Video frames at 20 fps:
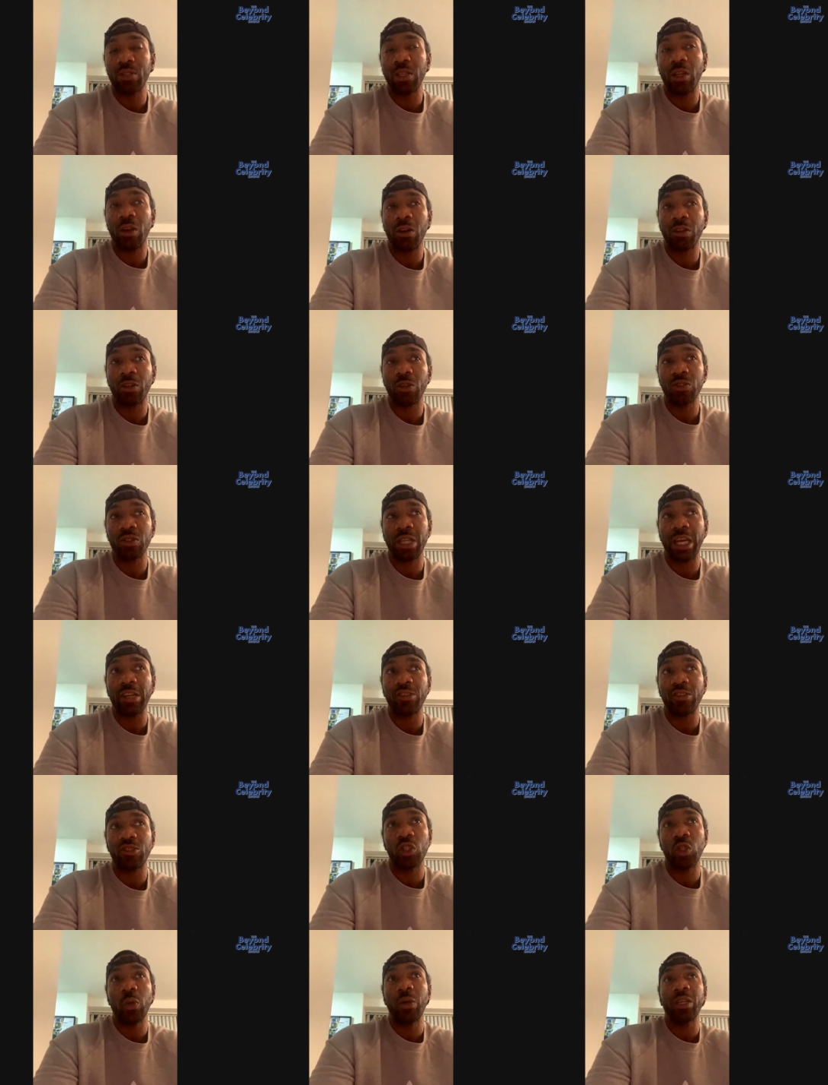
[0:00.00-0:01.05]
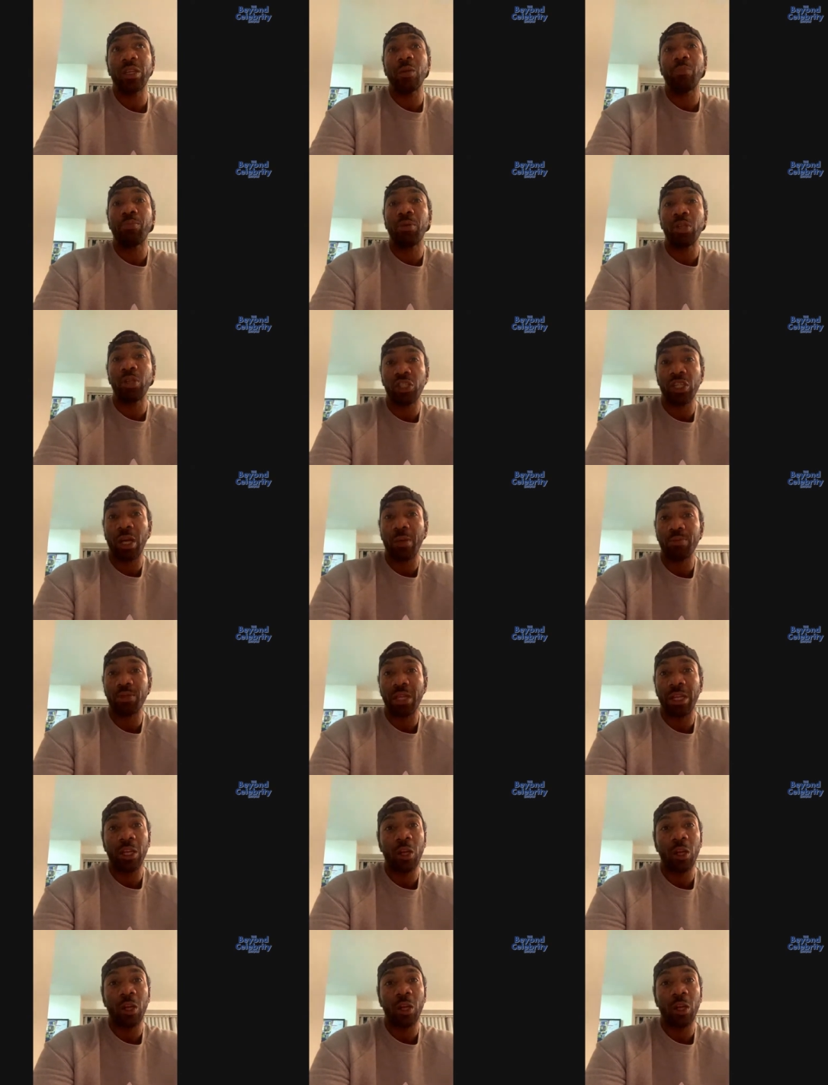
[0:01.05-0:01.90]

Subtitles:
along those natures, doing your push-ups.